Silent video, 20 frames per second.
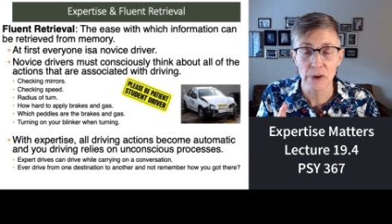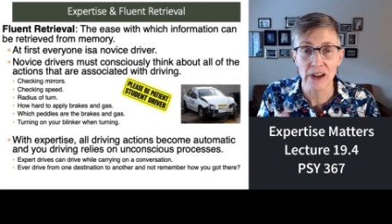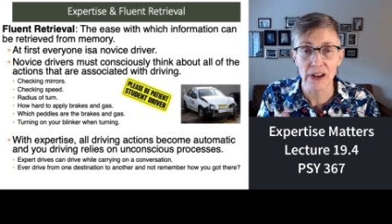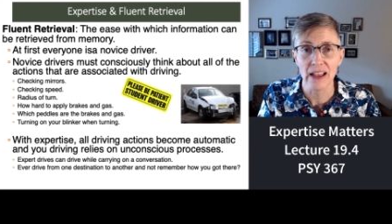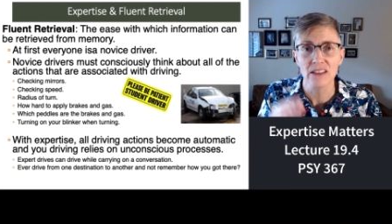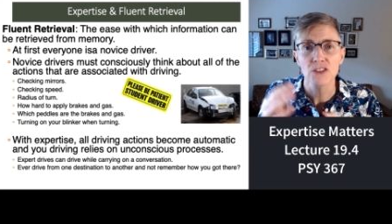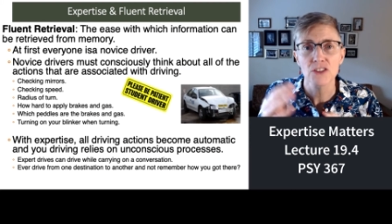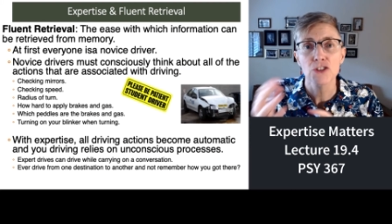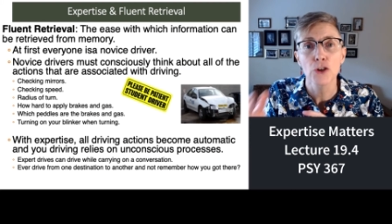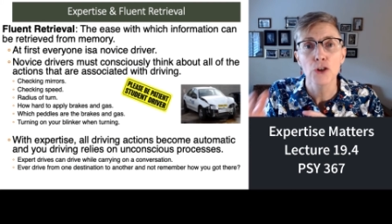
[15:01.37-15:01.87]
so
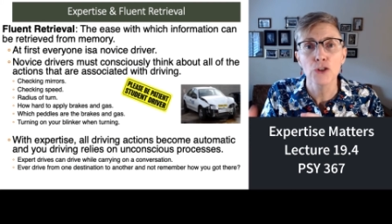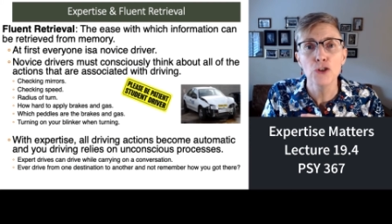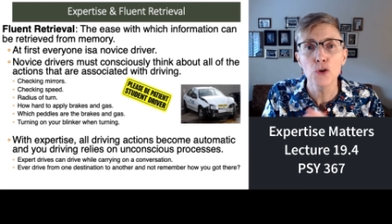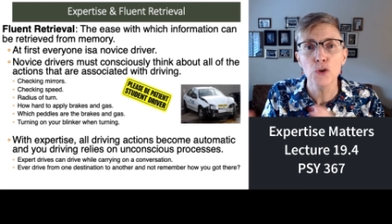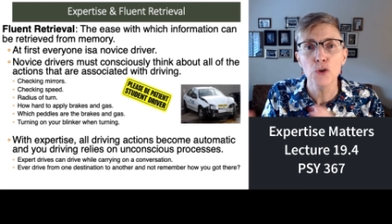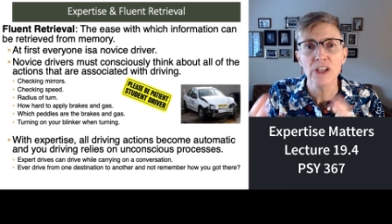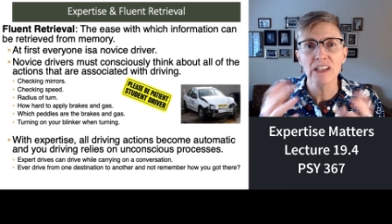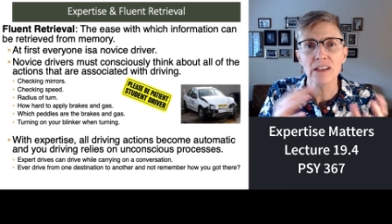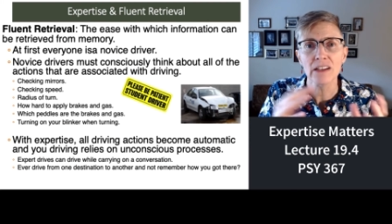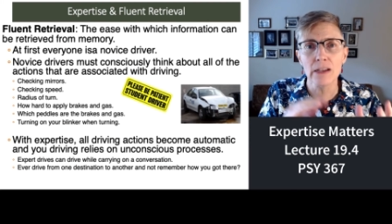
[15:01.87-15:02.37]
you can
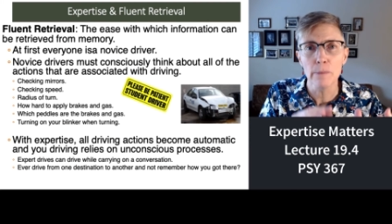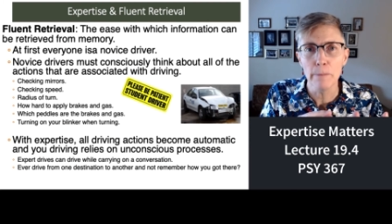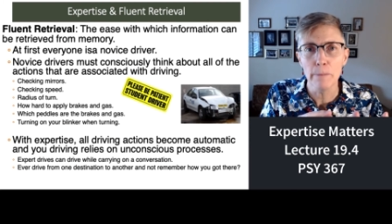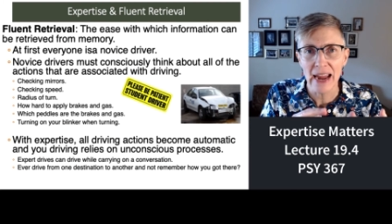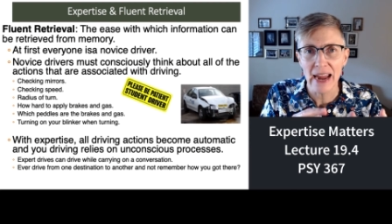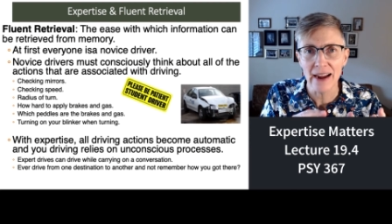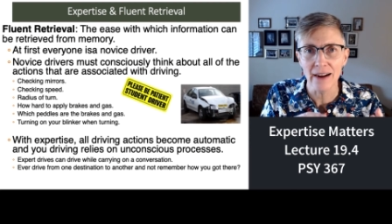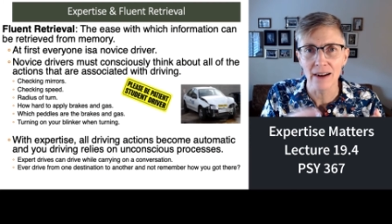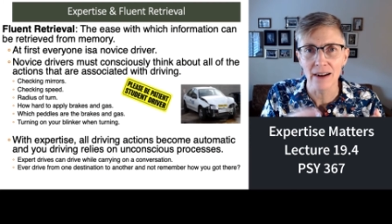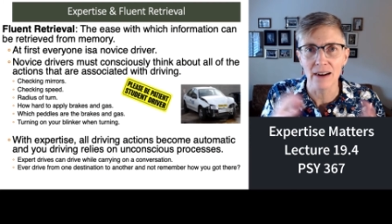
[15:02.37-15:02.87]

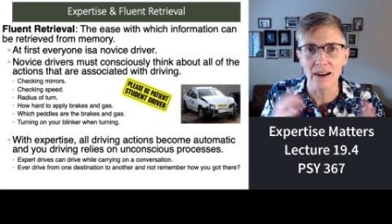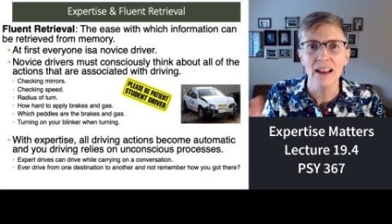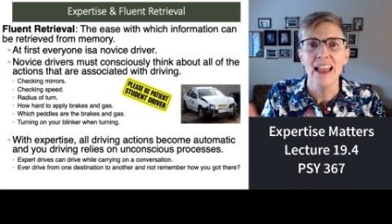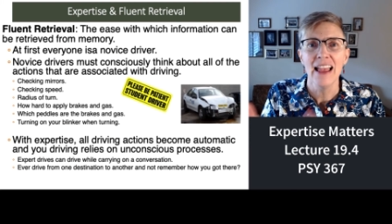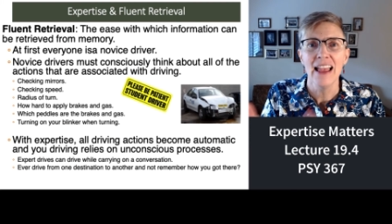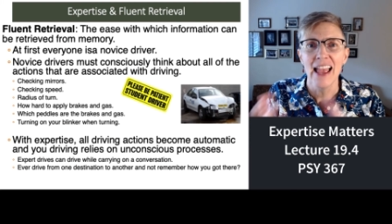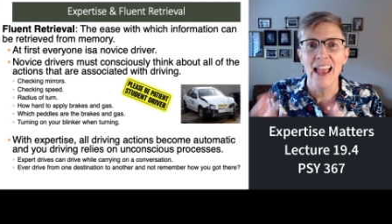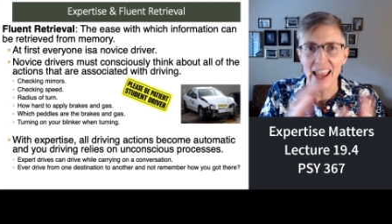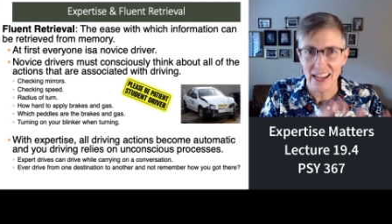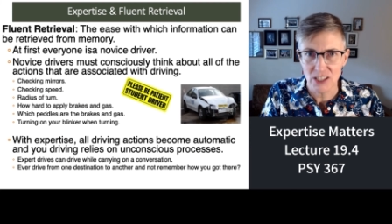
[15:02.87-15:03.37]
compare
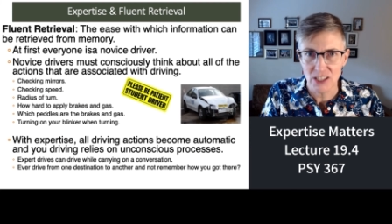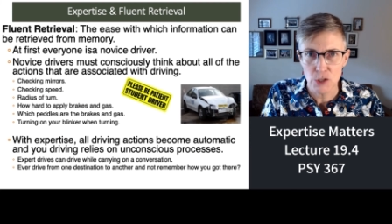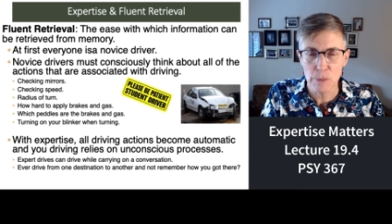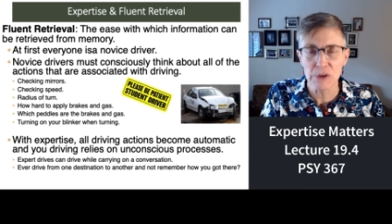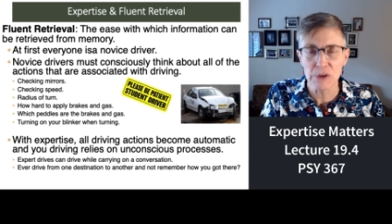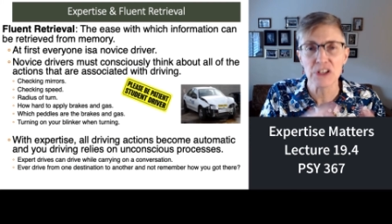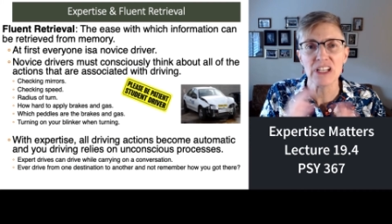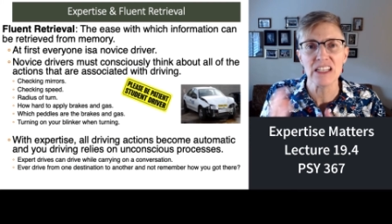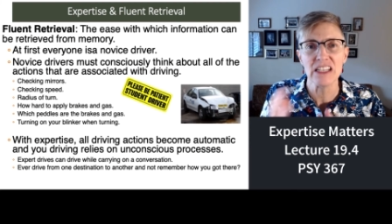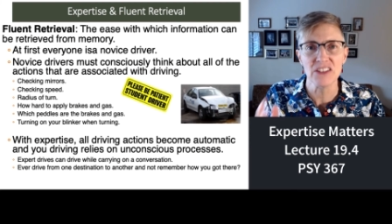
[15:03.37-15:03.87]

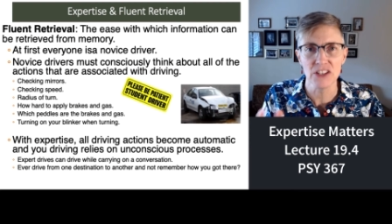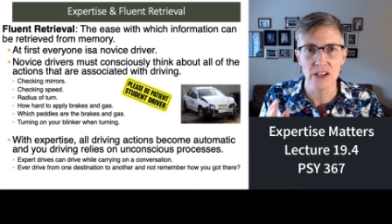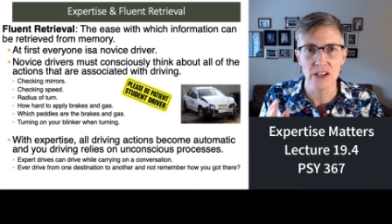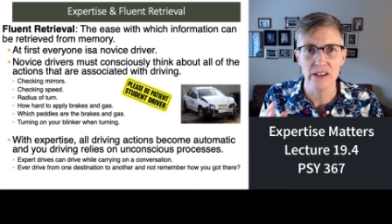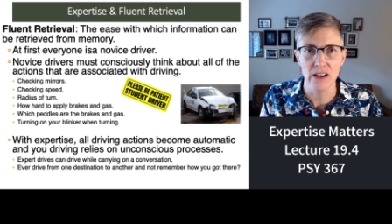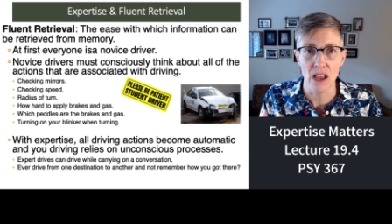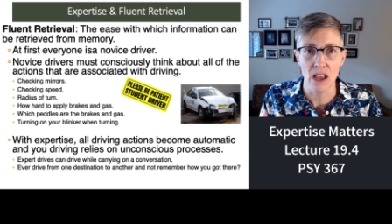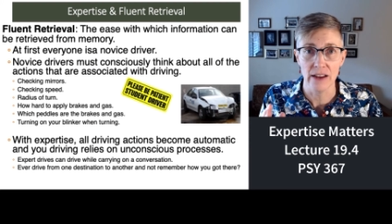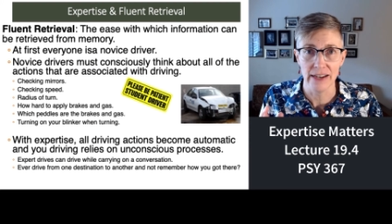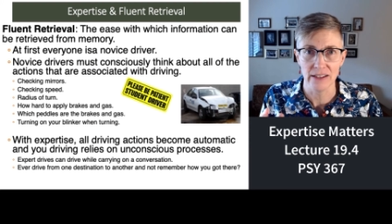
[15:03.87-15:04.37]
expertise to
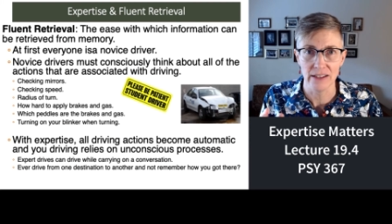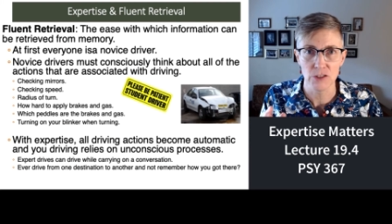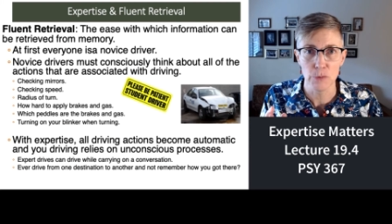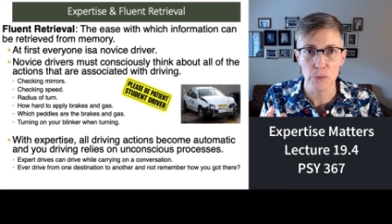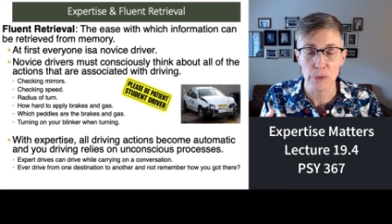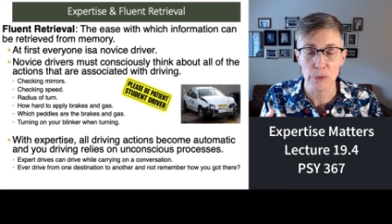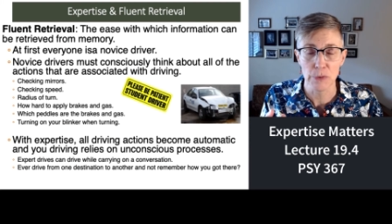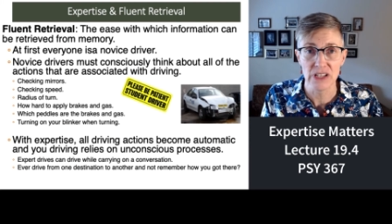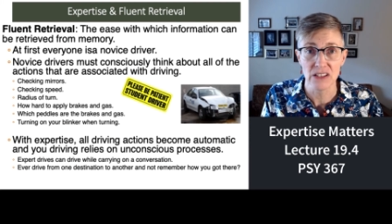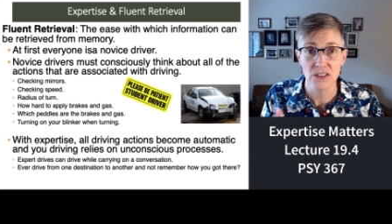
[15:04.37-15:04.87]
non
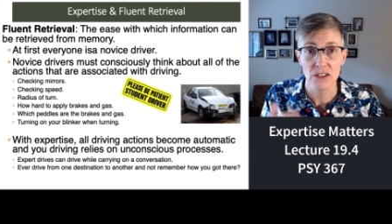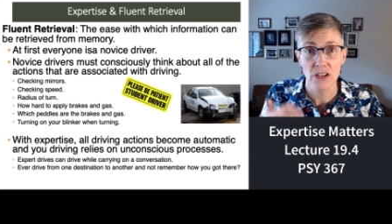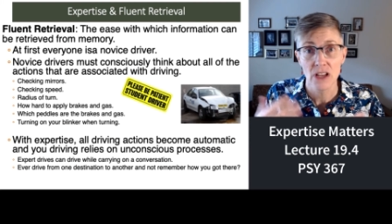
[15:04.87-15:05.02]
expertise.